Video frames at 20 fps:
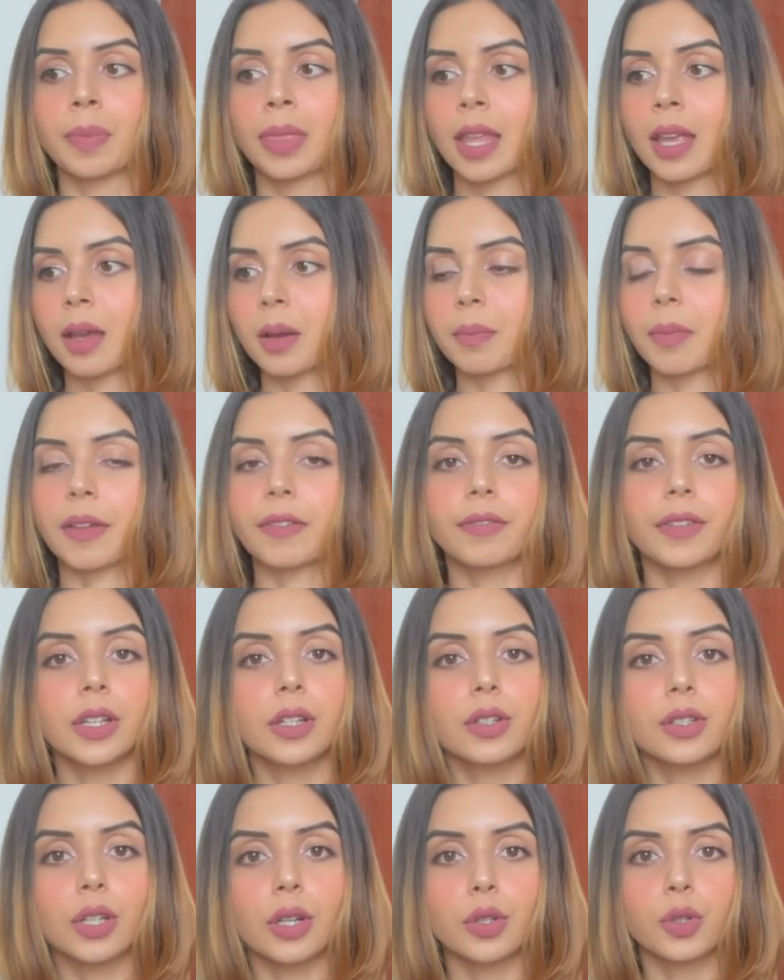My fingers are
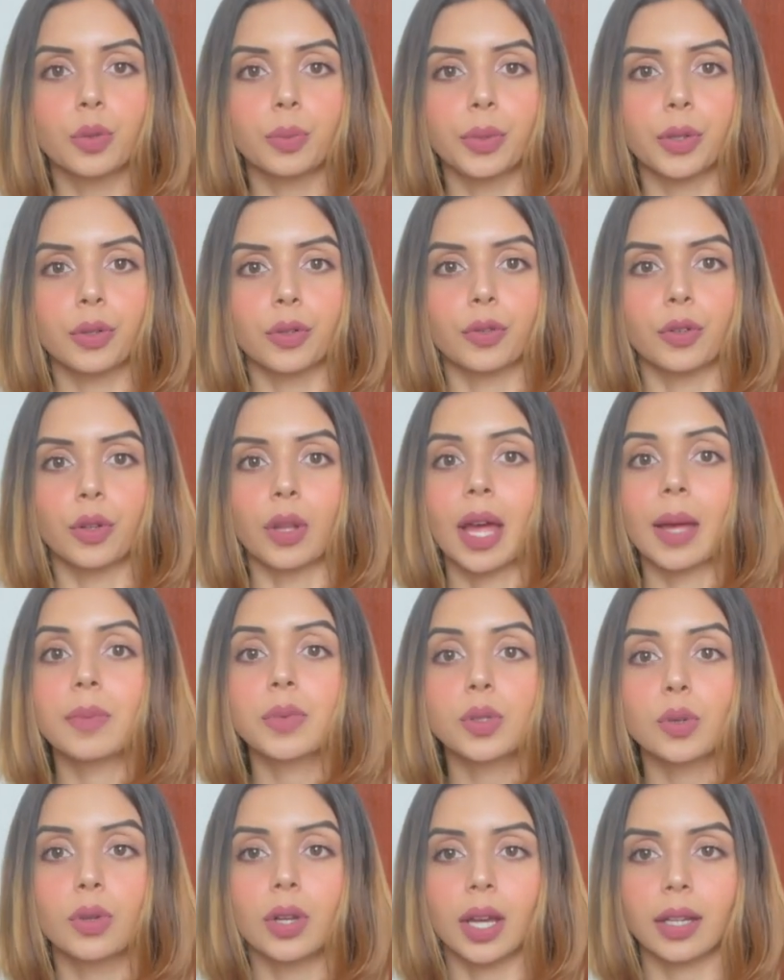so beautiful. I'm so
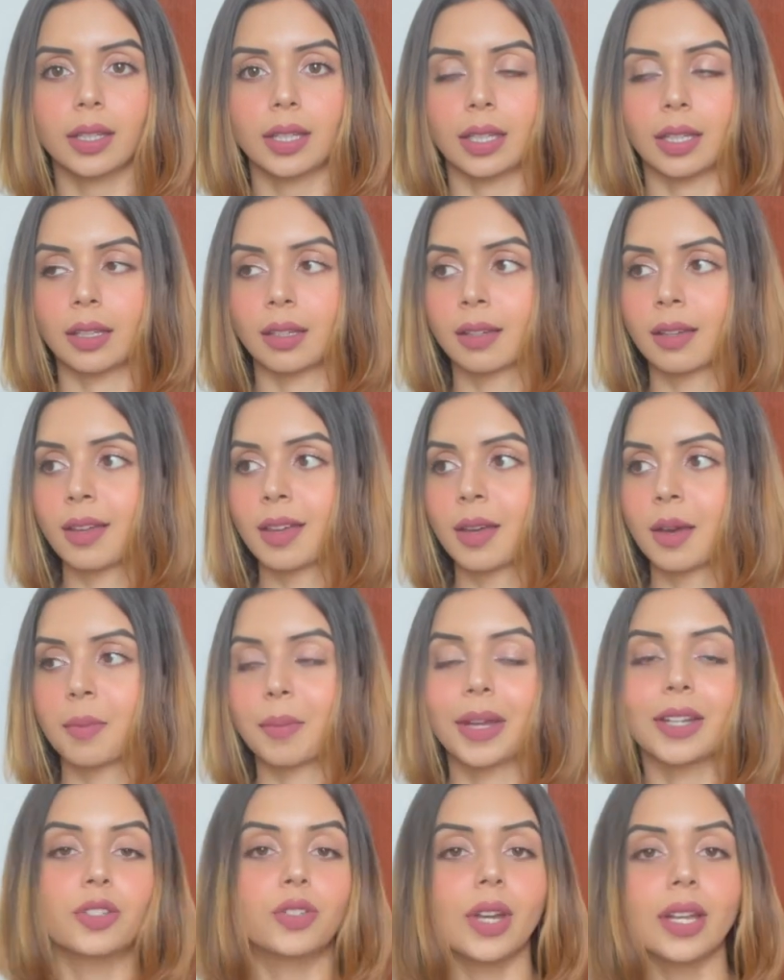lucky. My
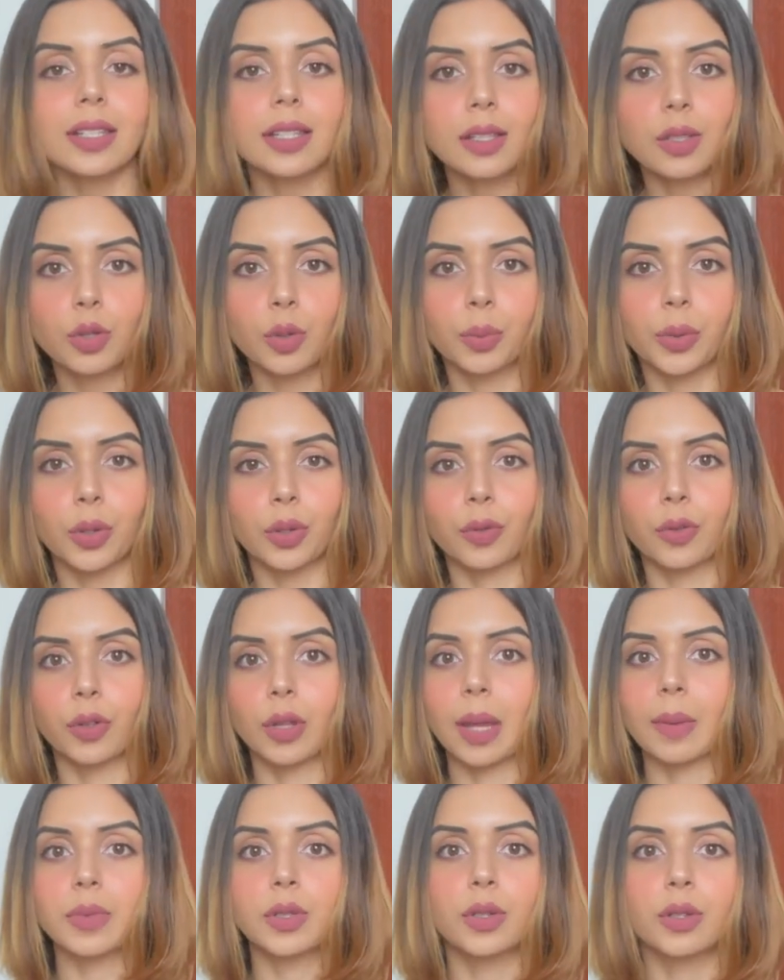dress is so beautiful. I'm so
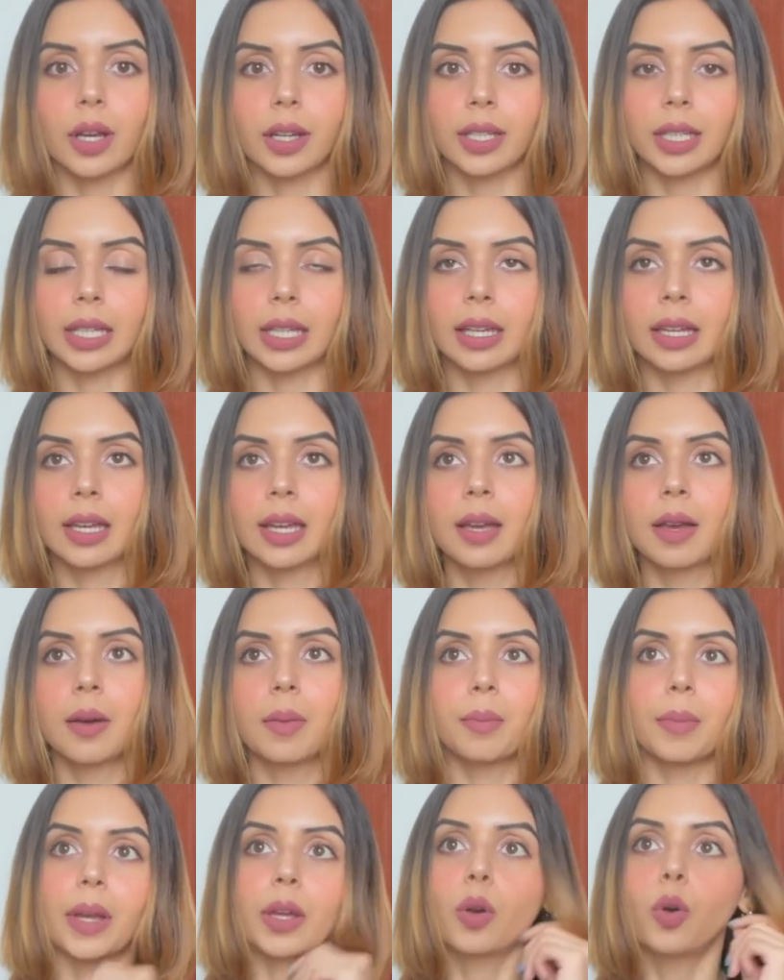lucky. My
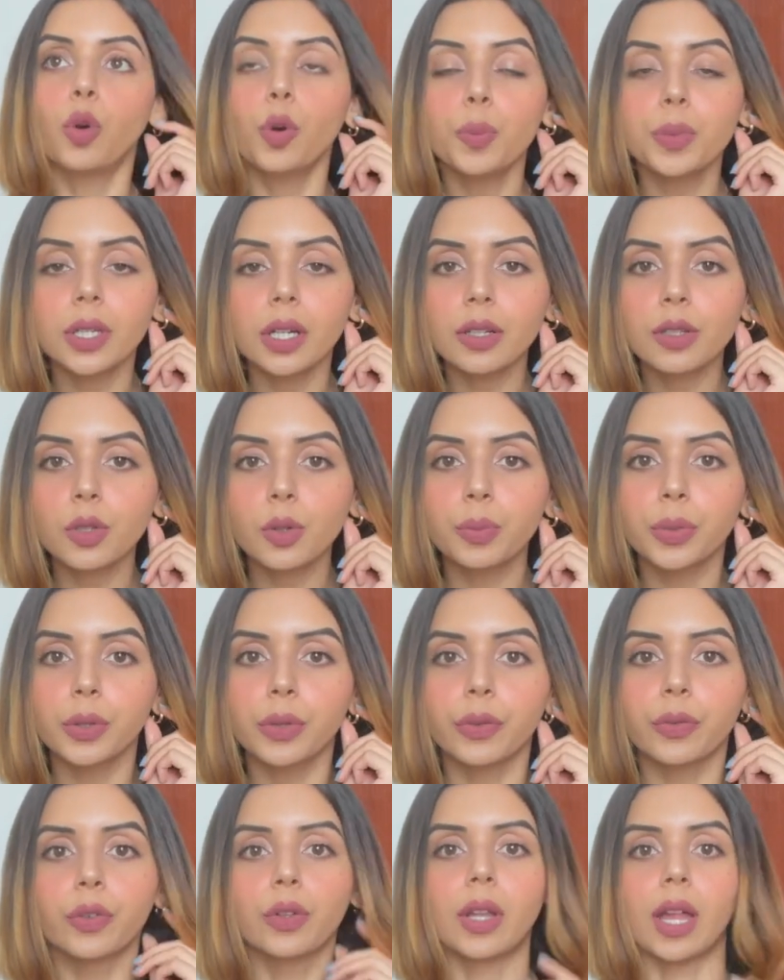hoops are so
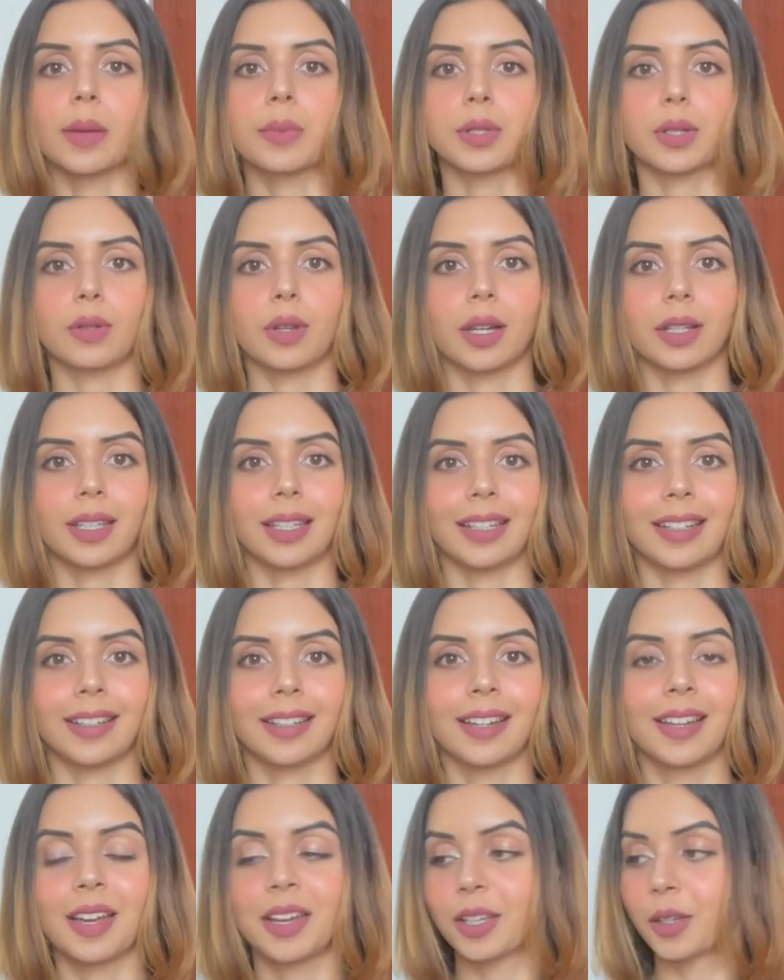beautiful. I'm so lucky.
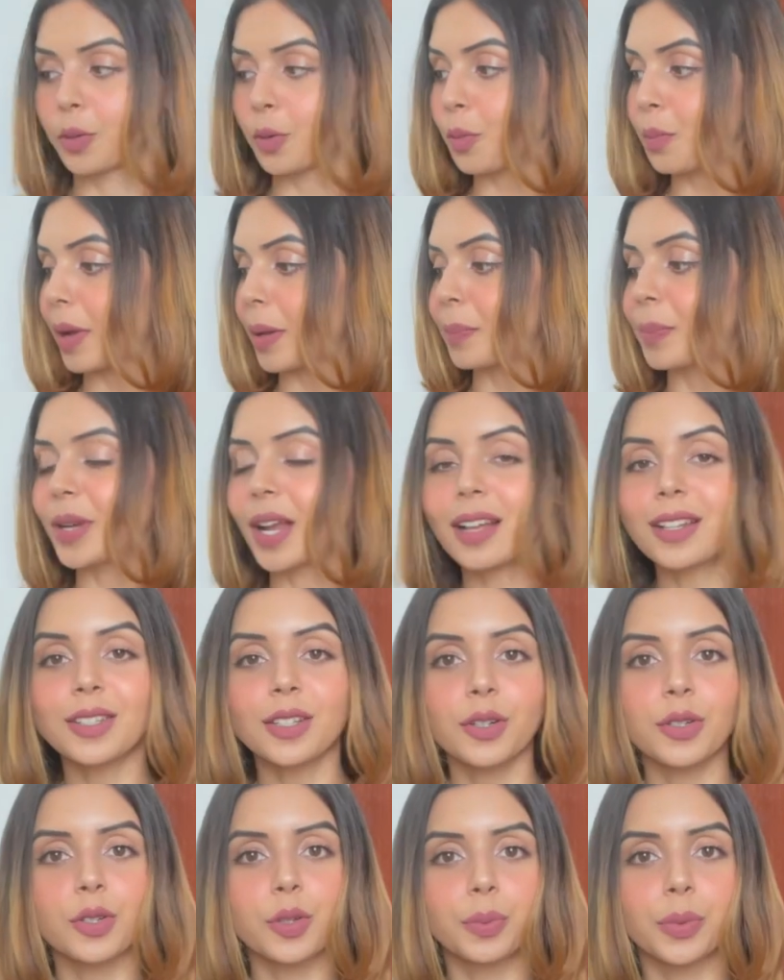My plants are so
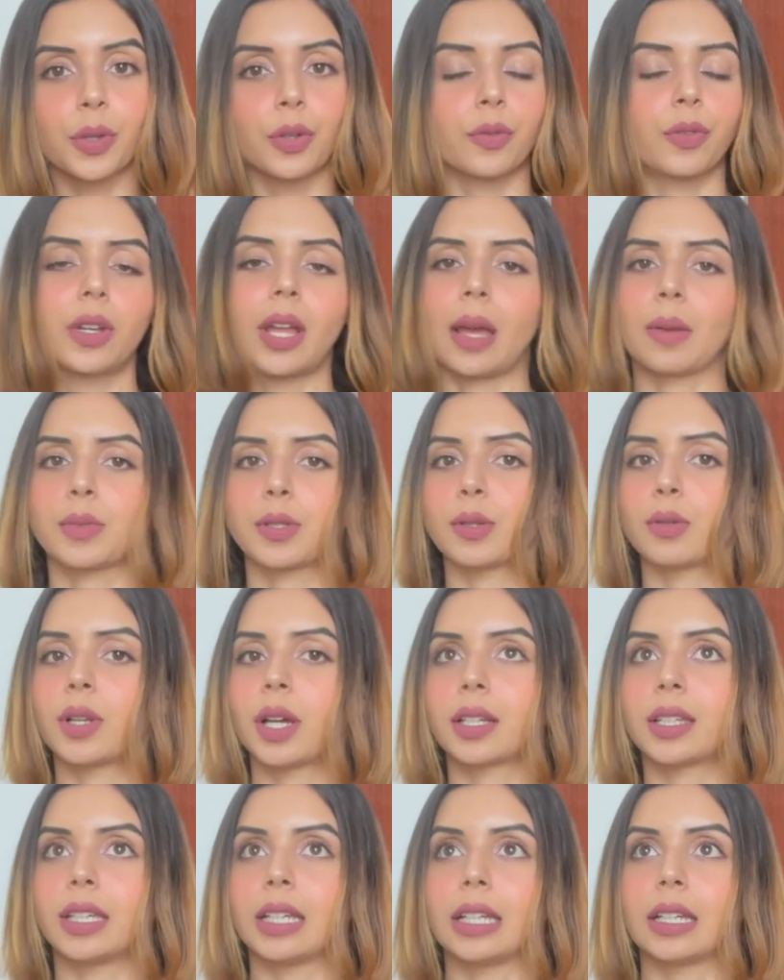beautiful. I'm so lucky.
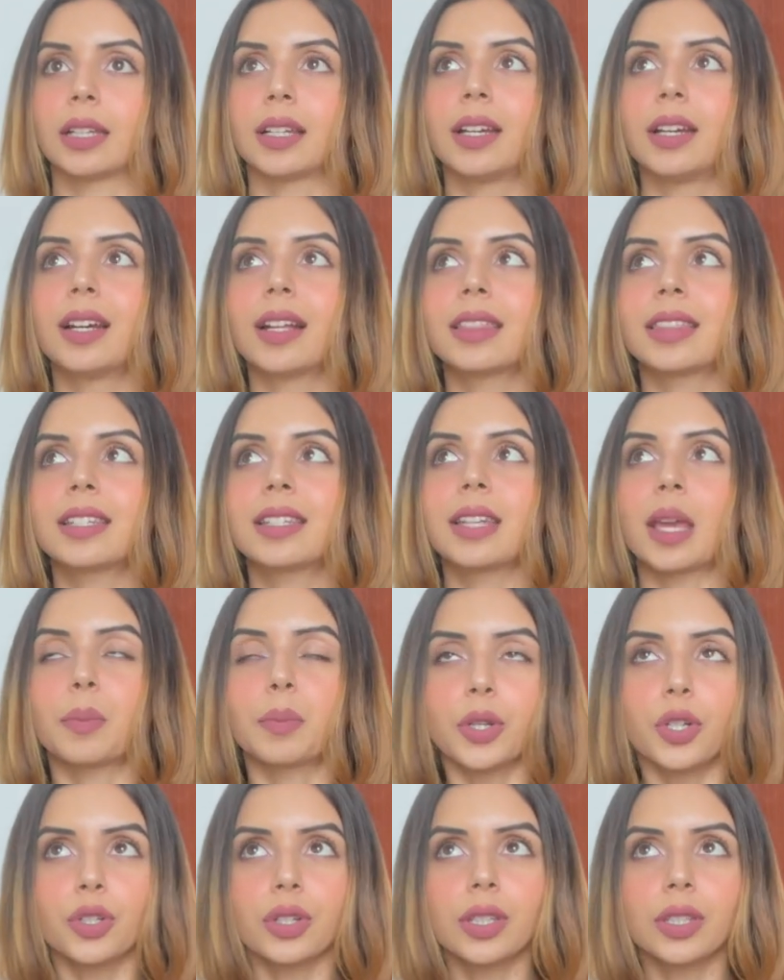The temperature
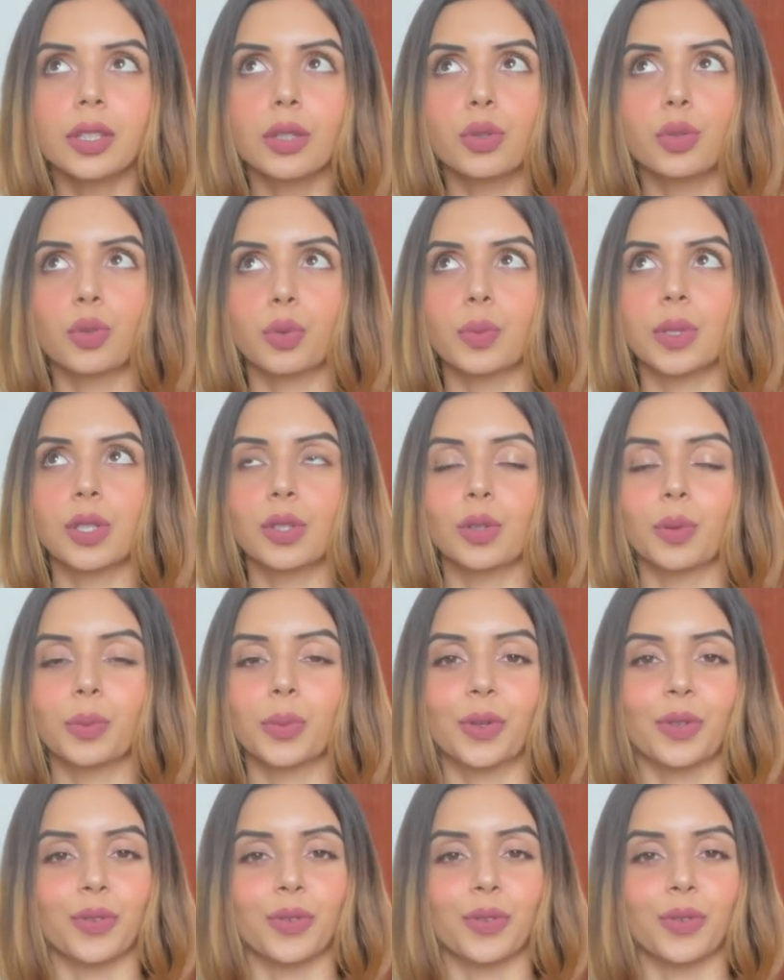in this room is so beautiful.